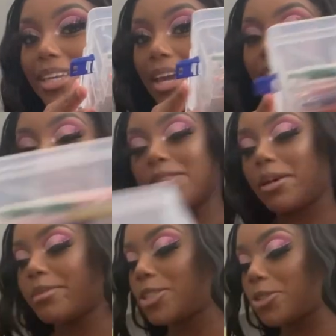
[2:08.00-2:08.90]
kit and
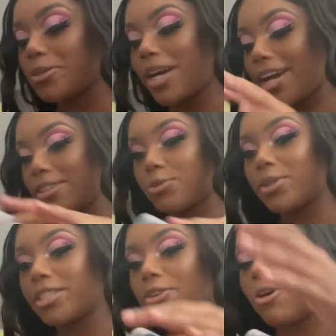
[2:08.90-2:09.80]
let me show you guys
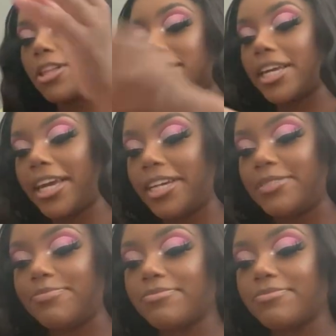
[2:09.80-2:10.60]
what's all in the kit.